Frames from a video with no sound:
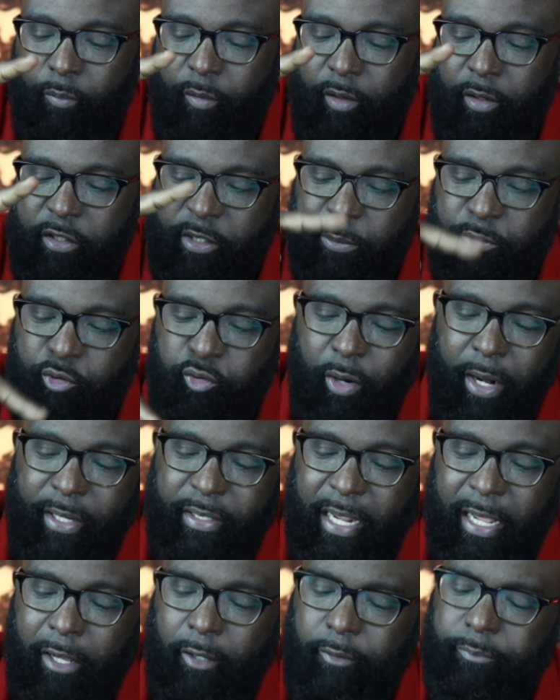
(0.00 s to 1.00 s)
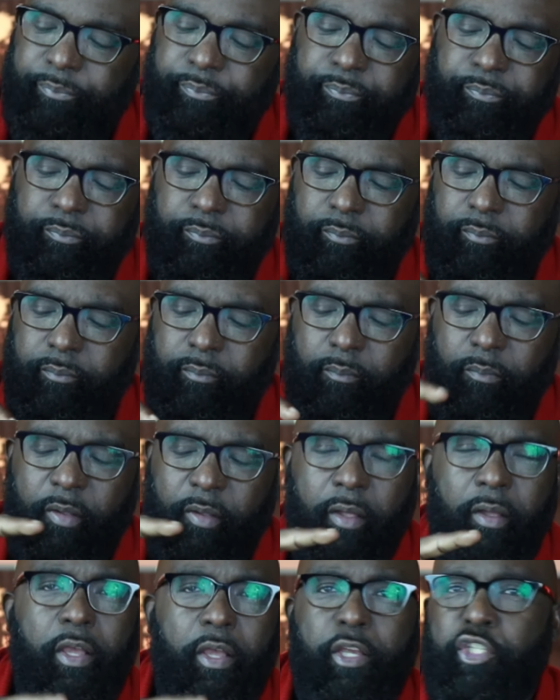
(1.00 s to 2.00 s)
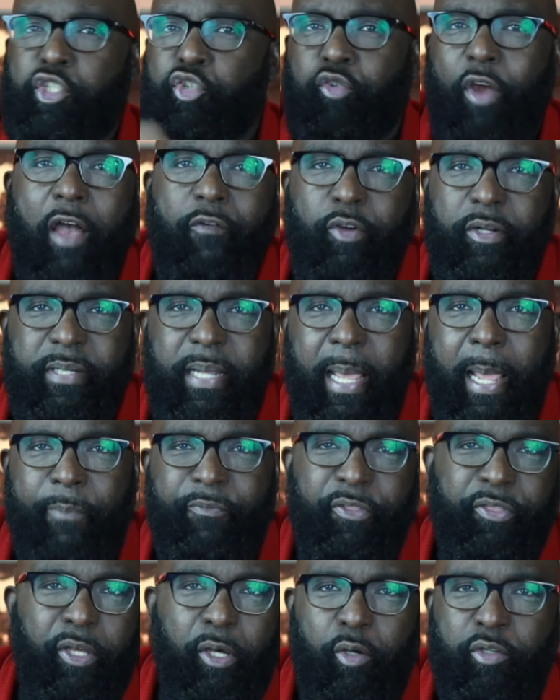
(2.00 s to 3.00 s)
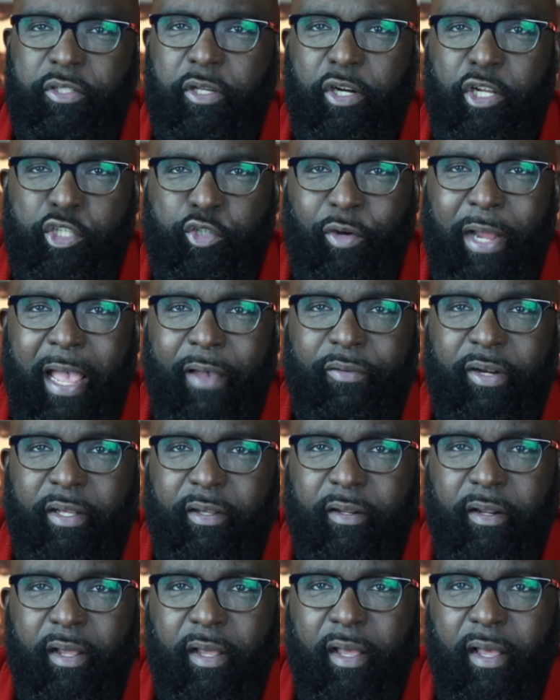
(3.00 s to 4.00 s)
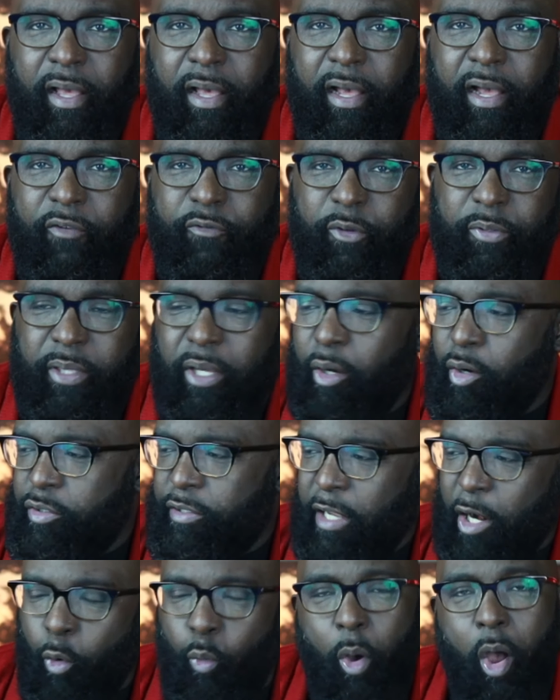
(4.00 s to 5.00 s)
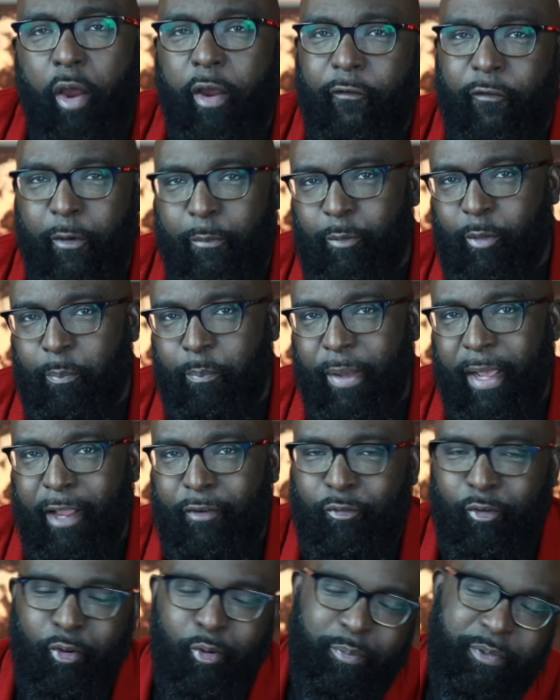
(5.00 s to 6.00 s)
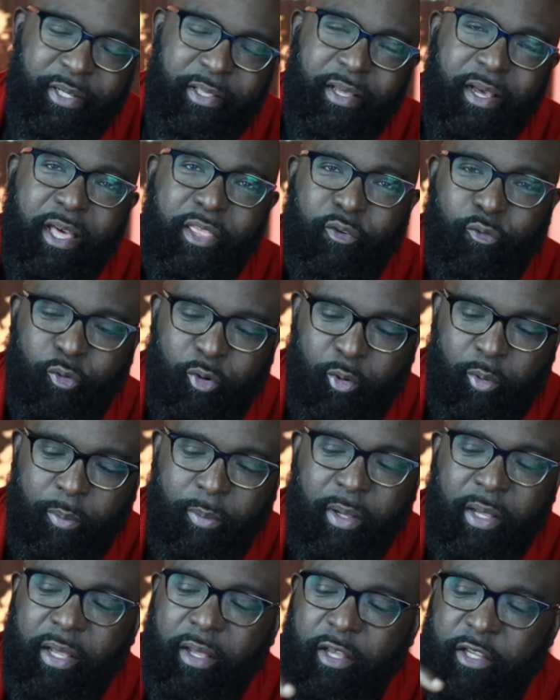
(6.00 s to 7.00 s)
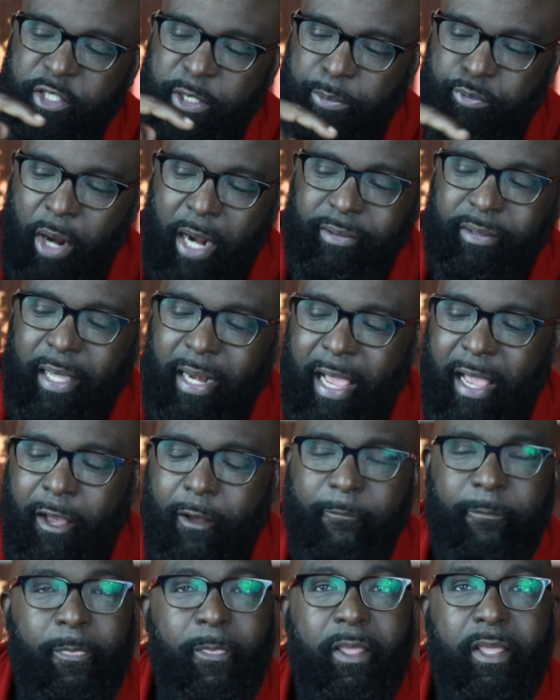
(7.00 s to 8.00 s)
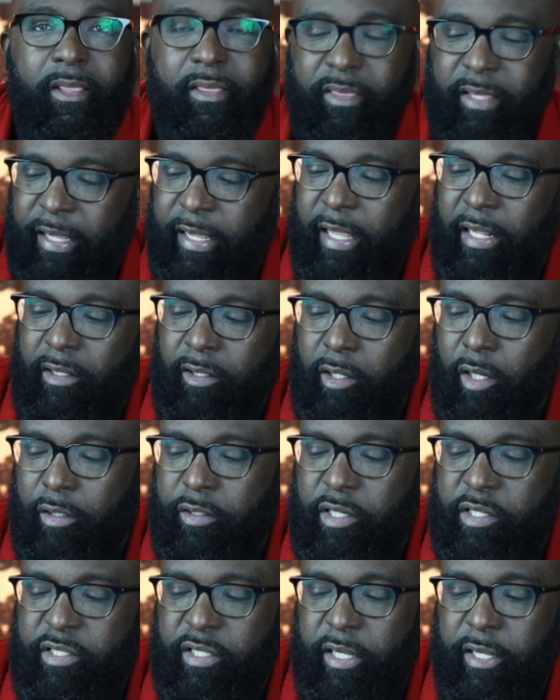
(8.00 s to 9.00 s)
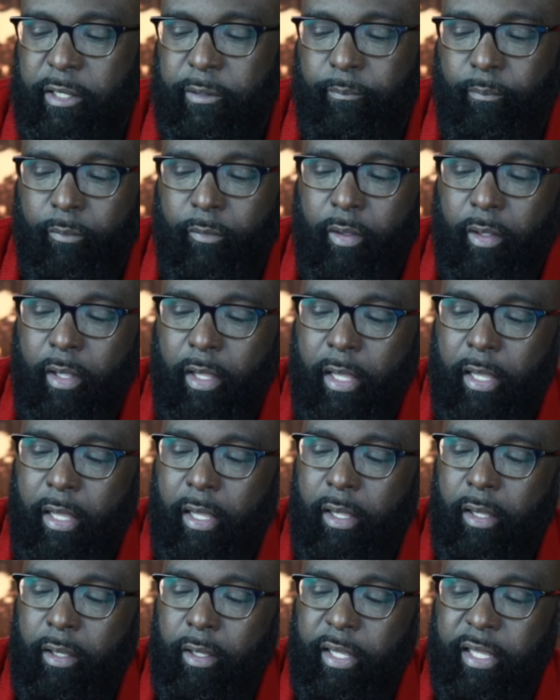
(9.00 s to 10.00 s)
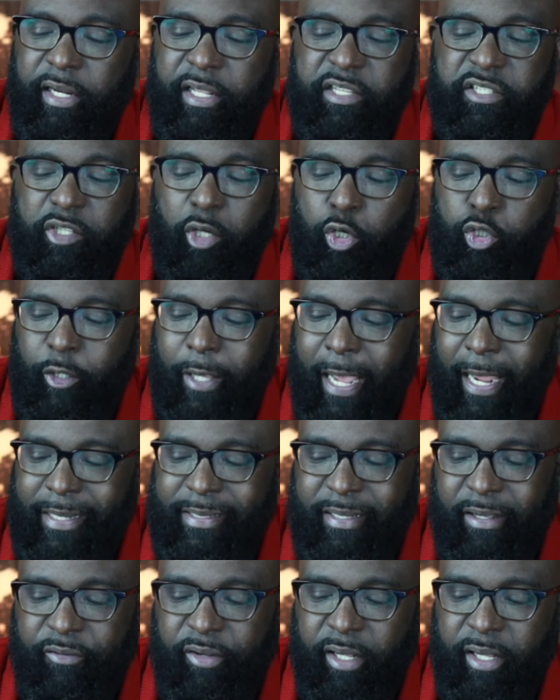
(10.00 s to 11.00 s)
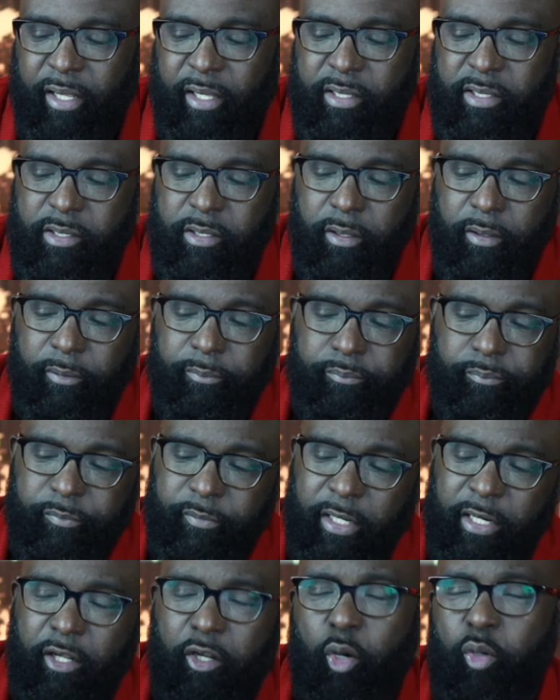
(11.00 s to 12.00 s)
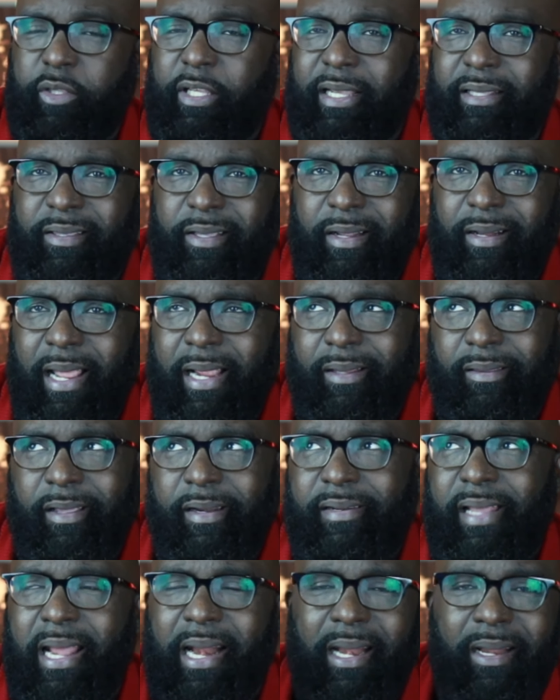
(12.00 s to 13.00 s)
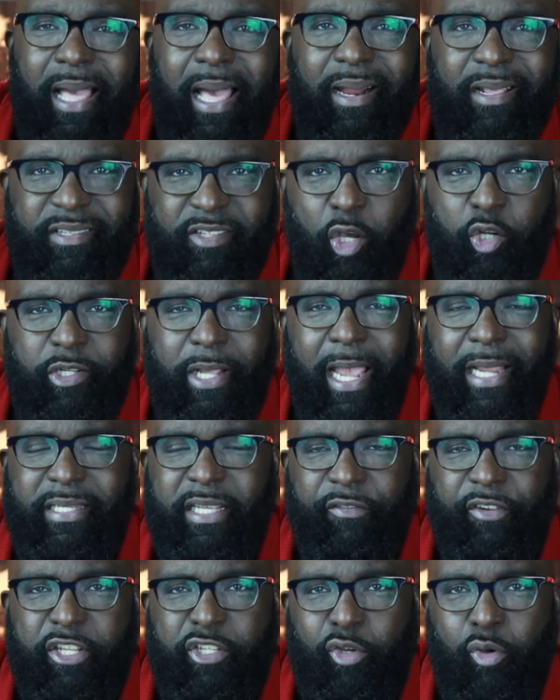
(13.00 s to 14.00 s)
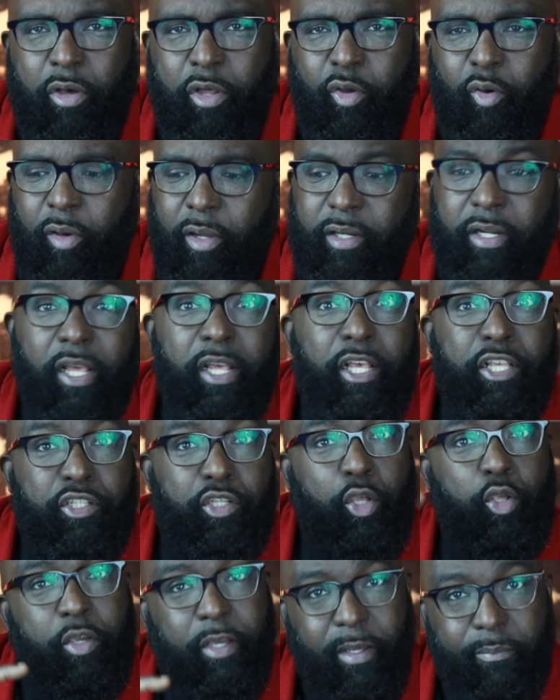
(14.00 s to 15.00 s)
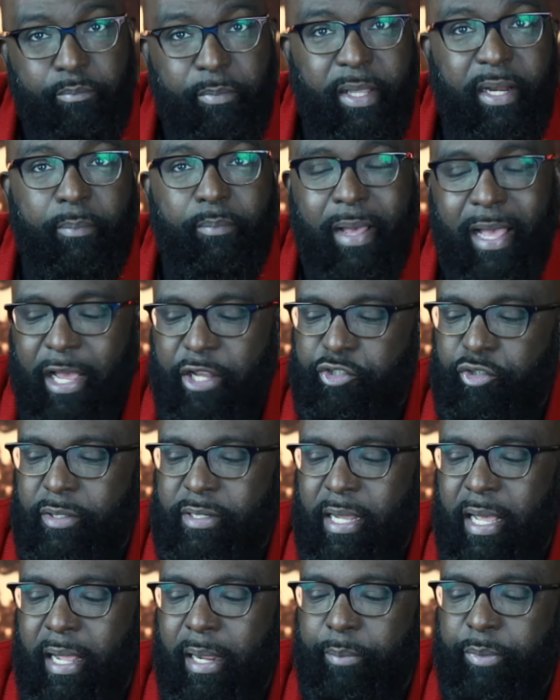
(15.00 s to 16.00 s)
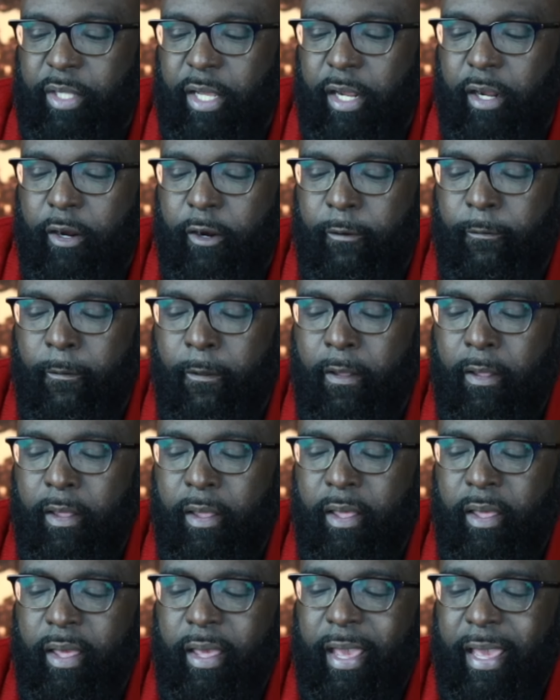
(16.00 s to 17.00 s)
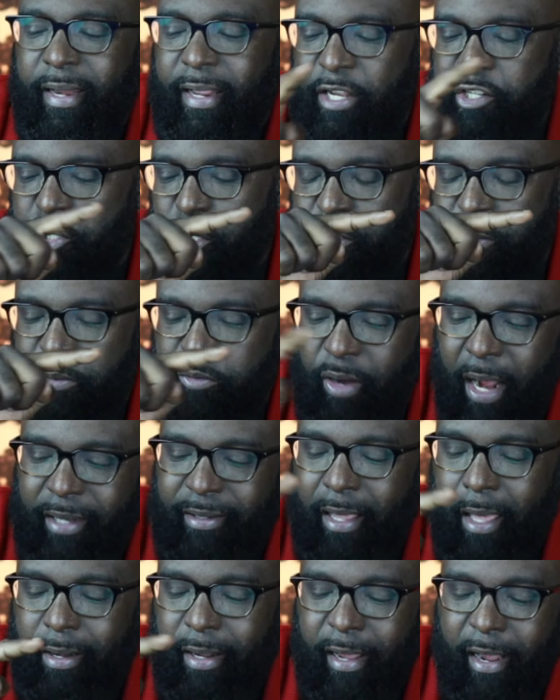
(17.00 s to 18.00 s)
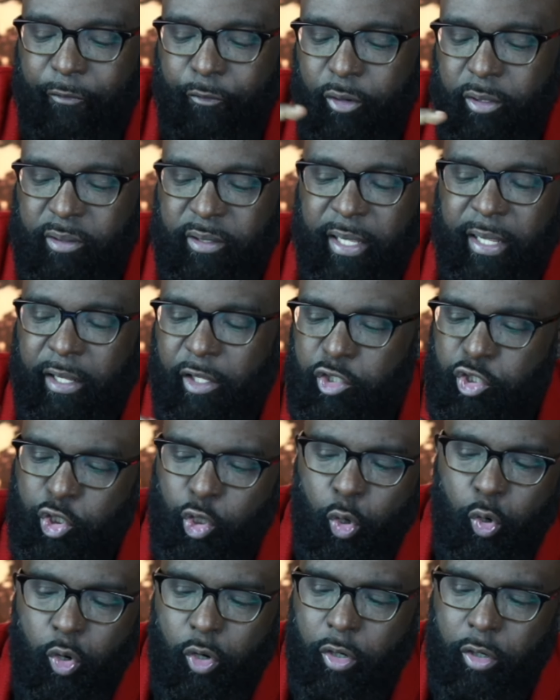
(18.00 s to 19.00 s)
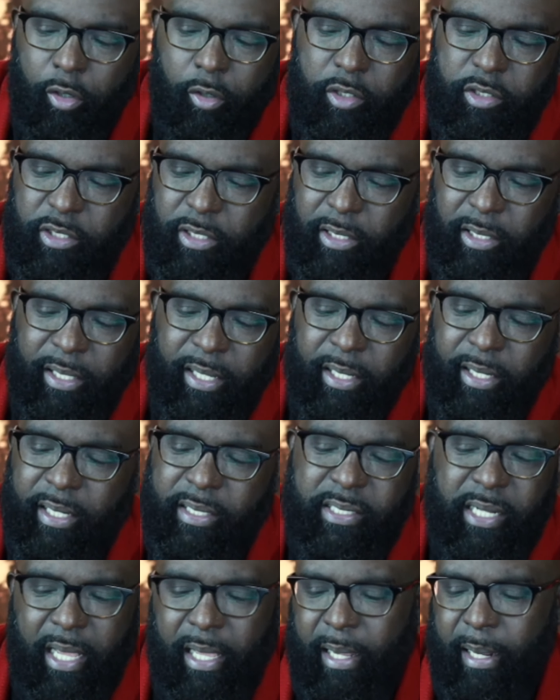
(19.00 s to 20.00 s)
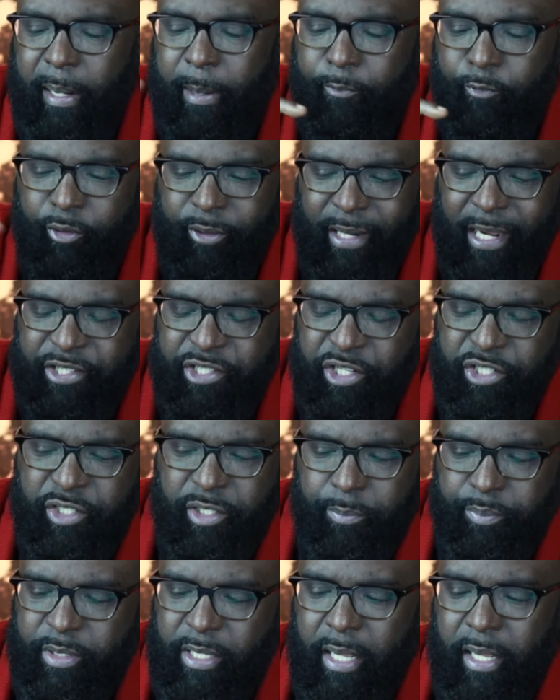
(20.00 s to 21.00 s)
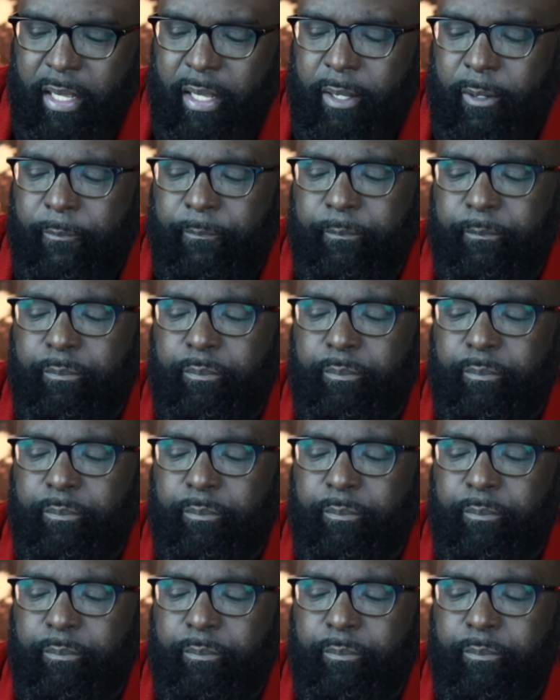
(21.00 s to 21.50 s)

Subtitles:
subtract out travel time for those that are traveling, for those that are walking from the bedroom to the other room, subtract that out, then look to see any social activities. And the cool thing, there are not a lot of social activities going on, so you can minimize your time there. And as you subtract out everything, chores, cleaning time, relationship time,